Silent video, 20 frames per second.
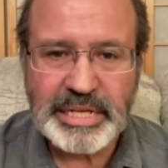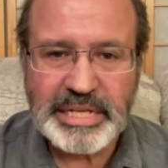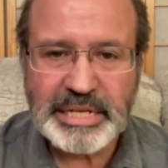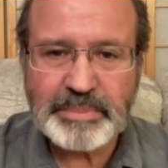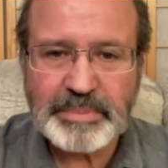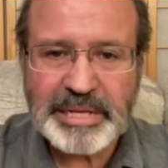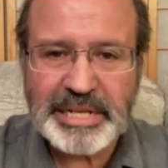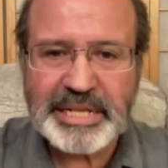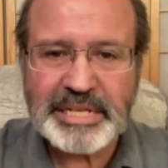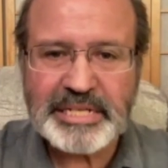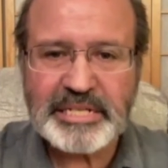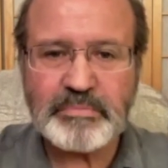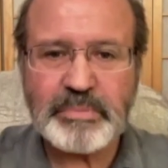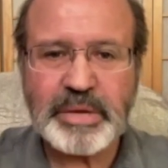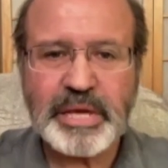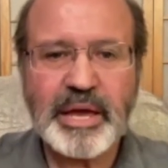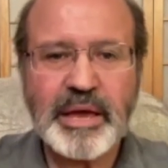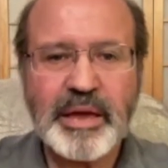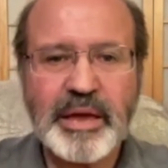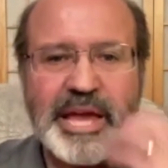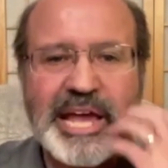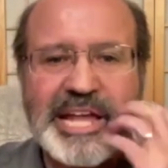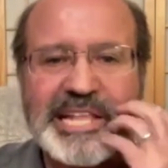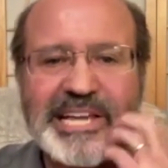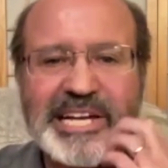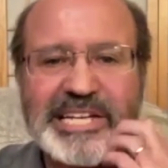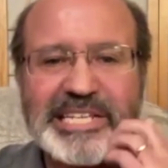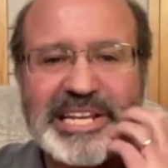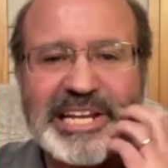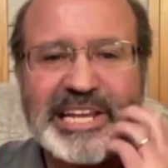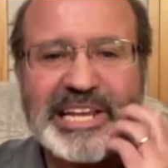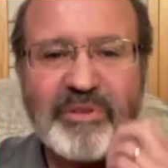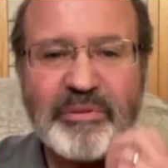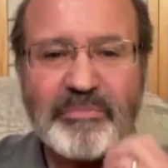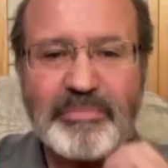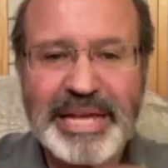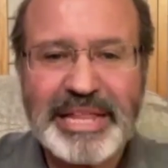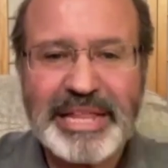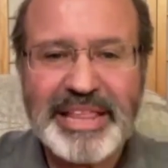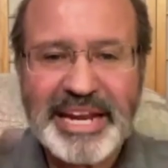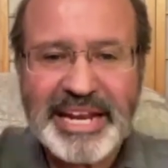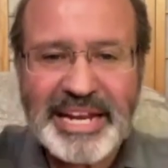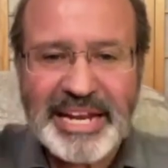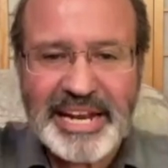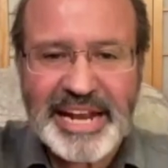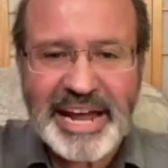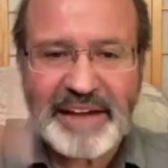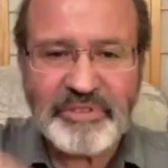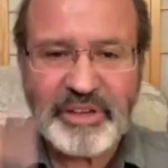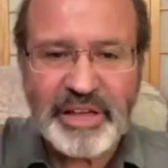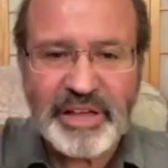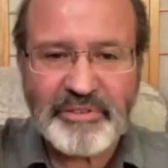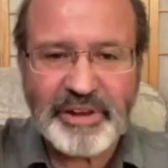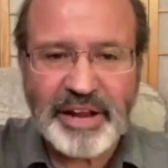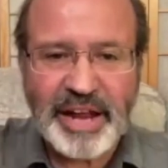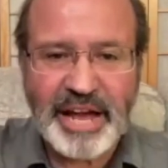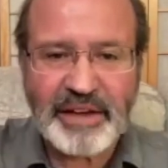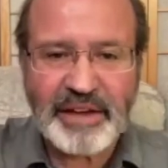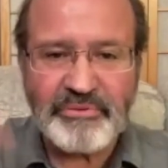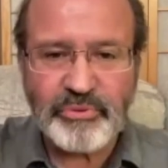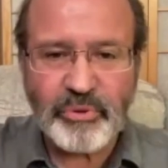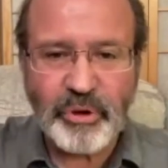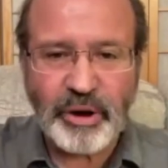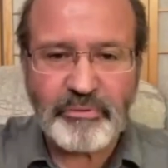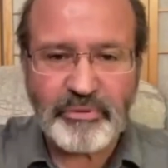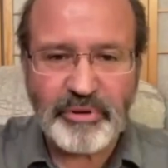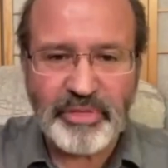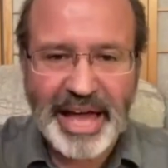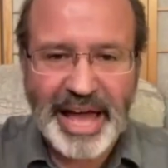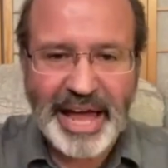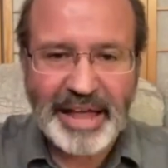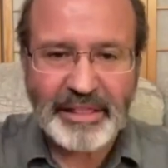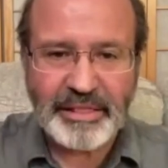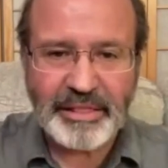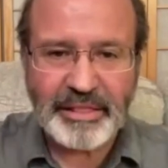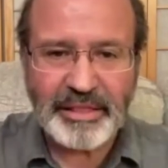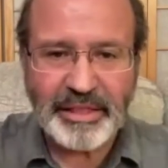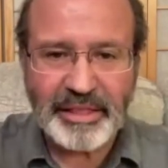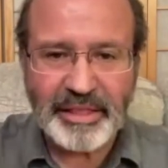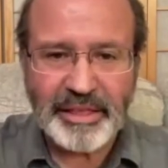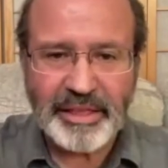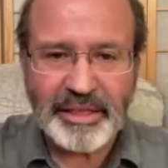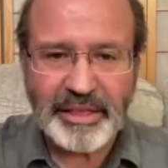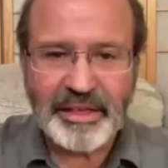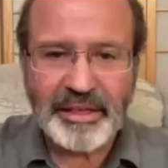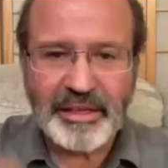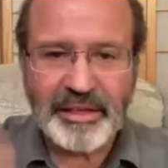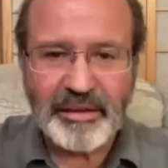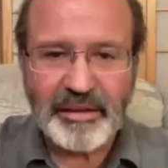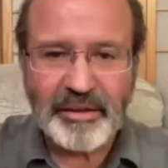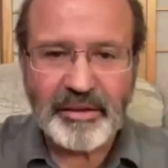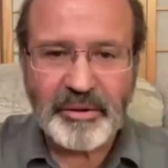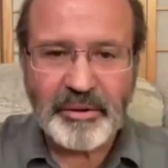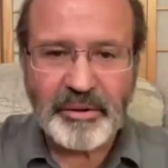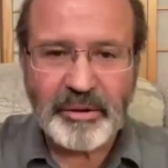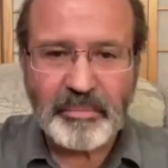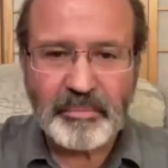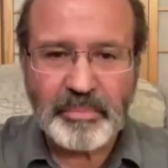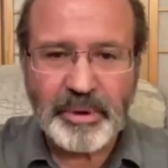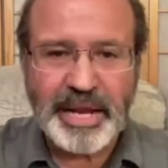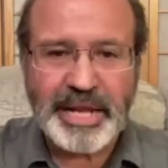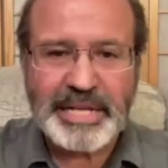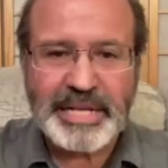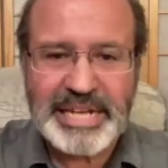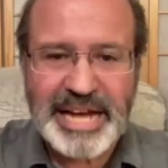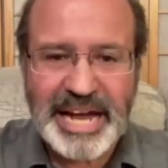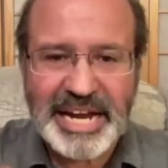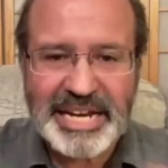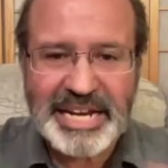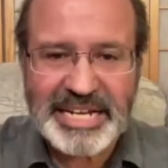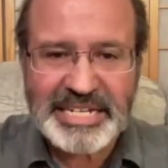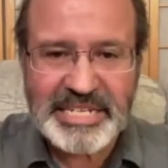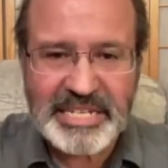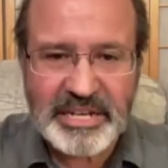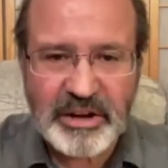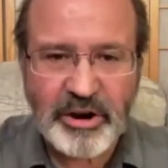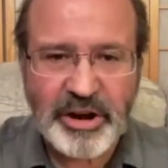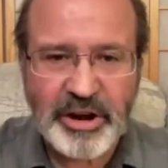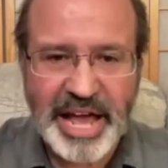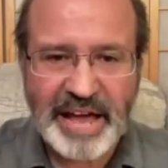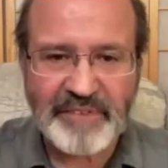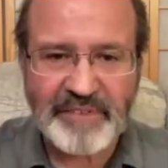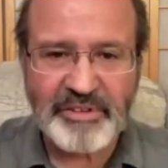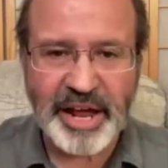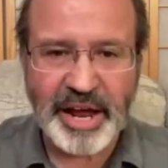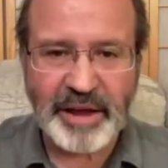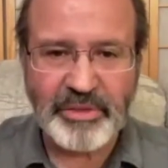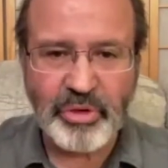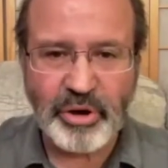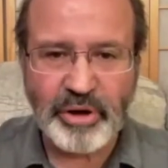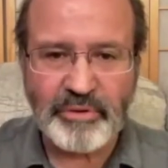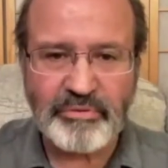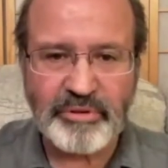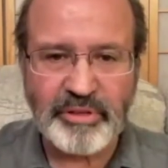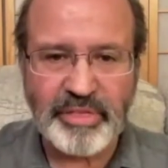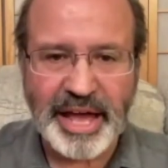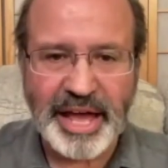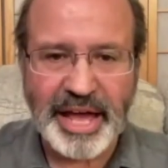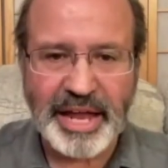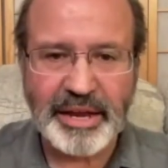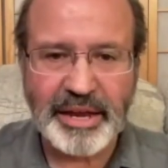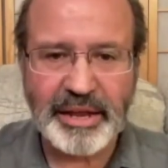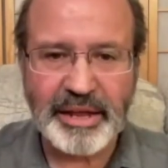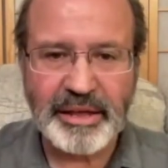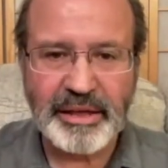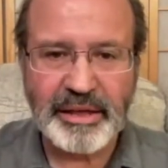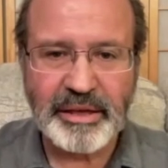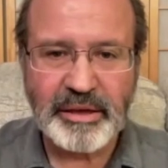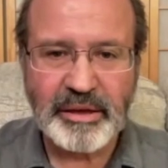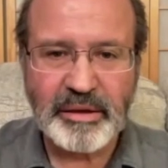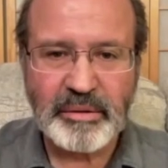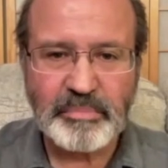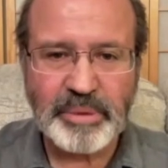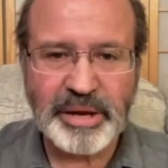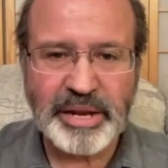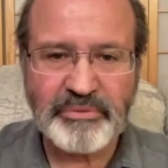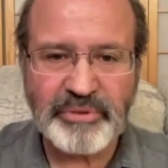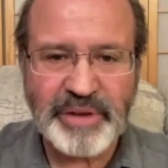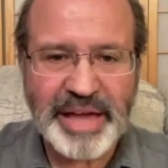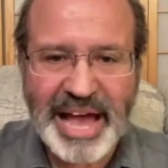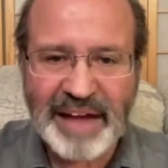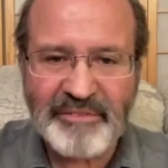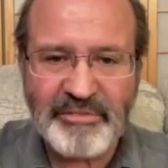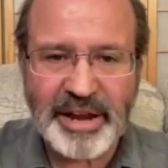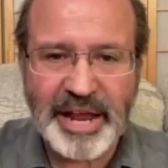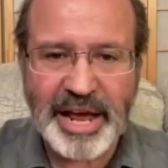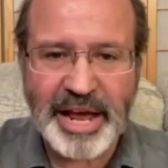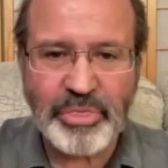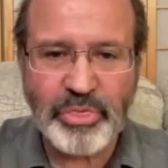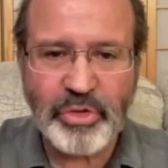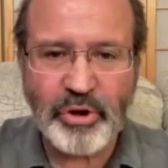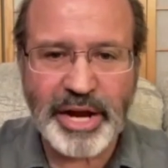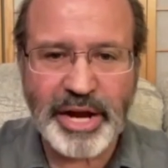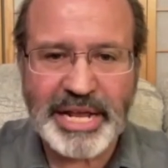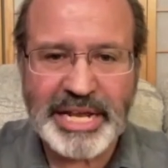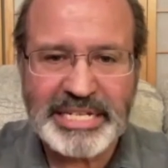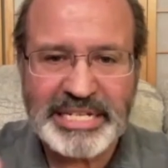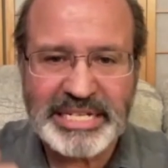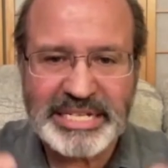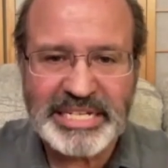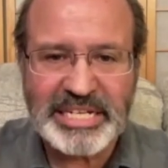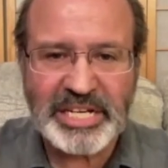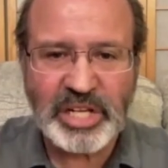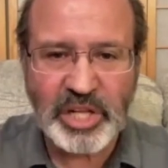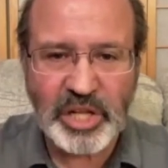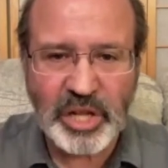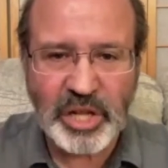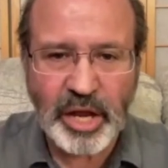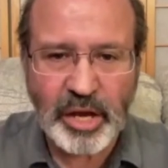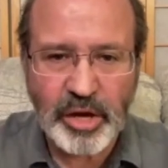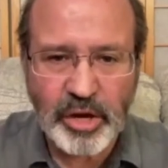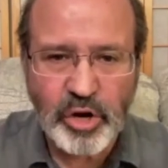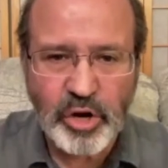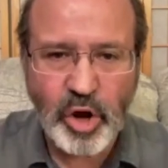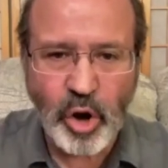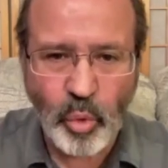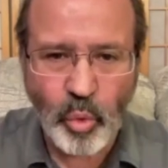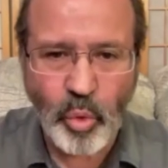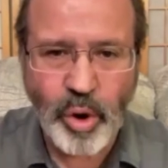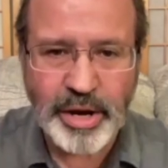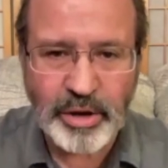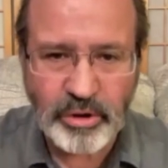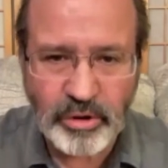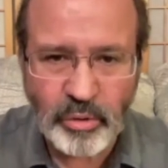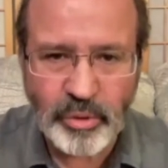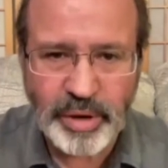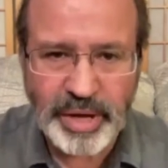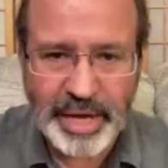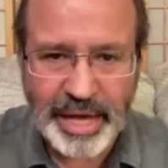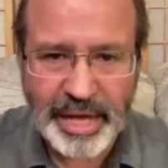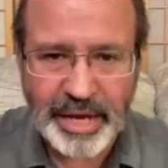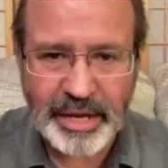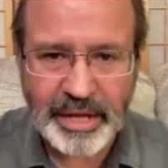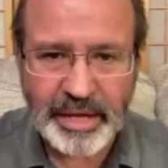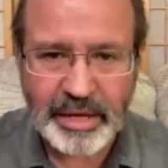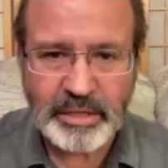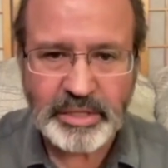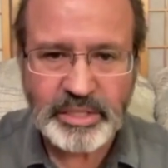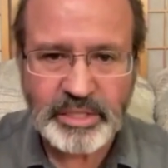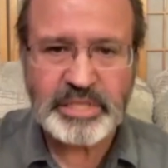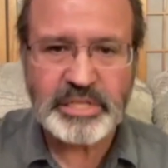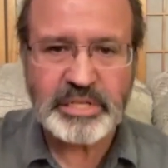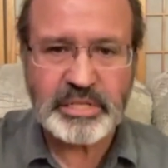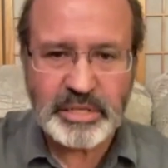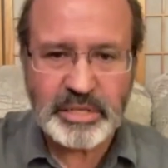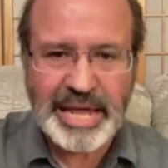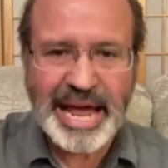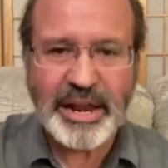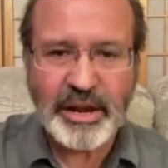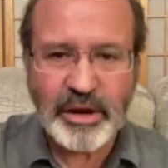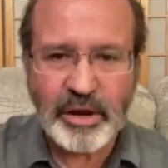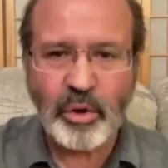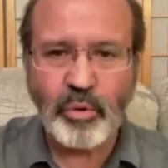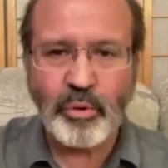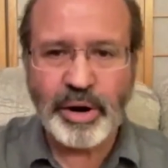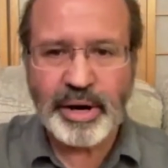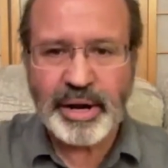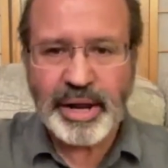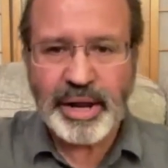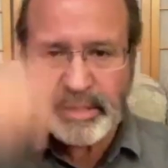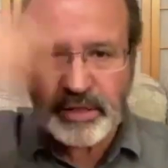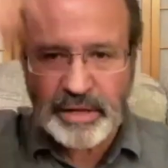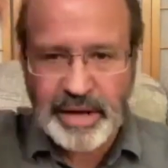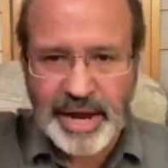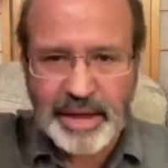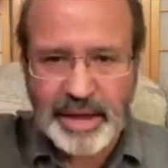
But it doesn't even mean that he didn't have to have an I thought for that. But it's not necessary to have an I thought for that. But if you have an I thought, it's still no one doing it. Just that no one has an I